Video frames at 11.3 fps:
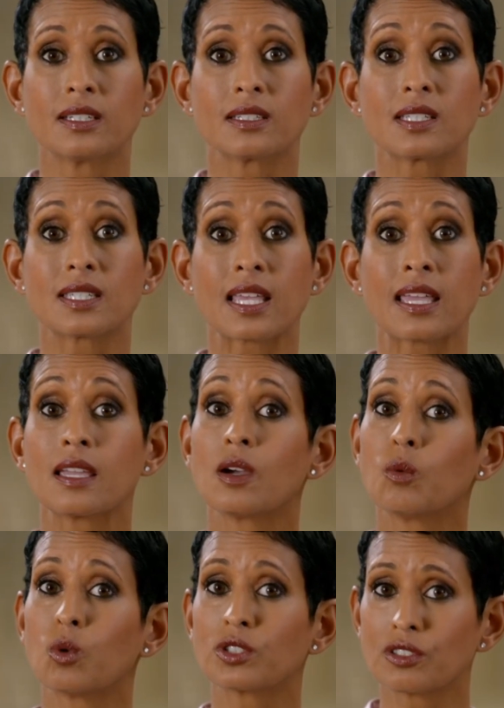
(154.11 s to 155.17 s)
to say
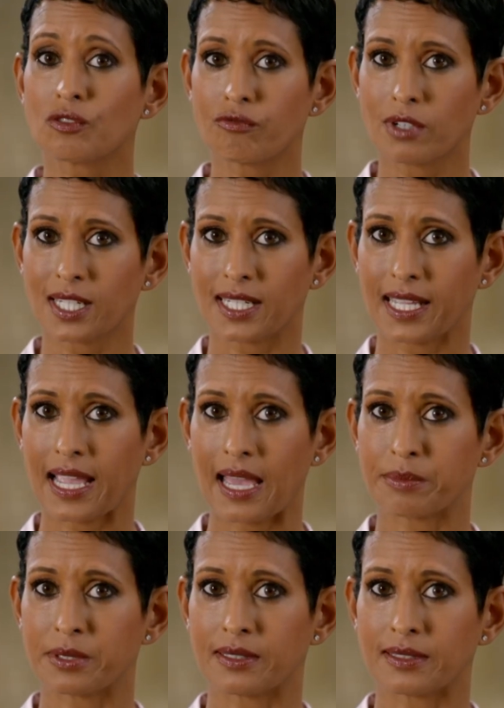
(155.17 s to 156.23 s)
what had really
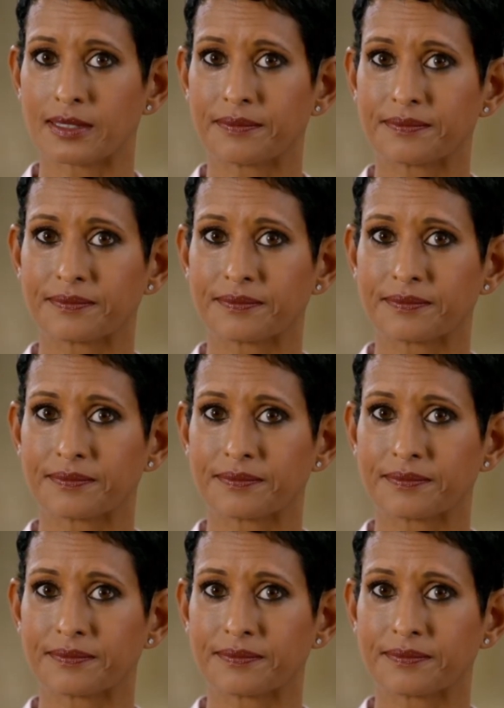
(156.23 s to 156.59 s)
happened.